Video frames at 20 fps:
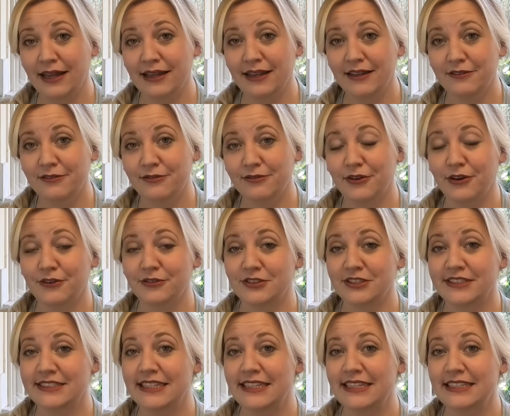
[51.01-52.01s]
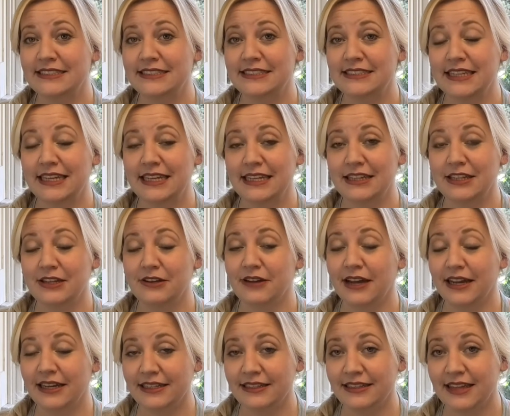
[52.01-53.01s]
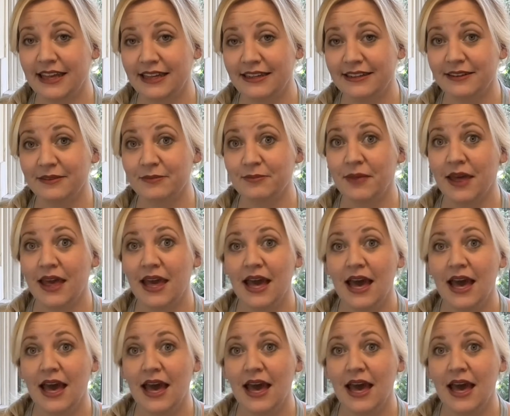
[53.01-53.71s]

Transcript: live overseas in the United Kingdom,